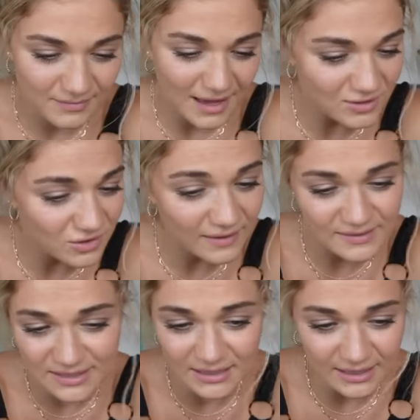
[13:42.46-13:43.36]
That's all I have
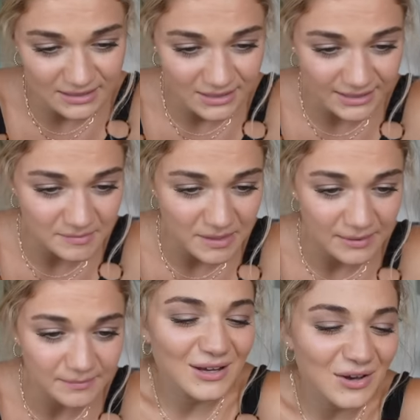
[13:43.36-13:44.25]
to say to that is yes,
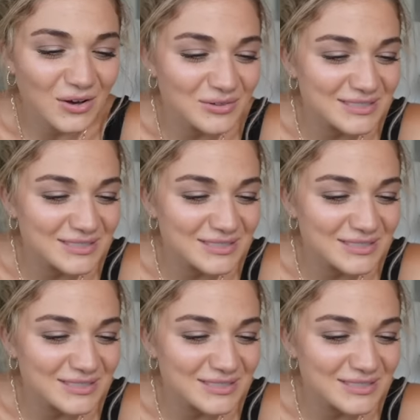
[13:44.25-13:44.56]
ma'am. Oh,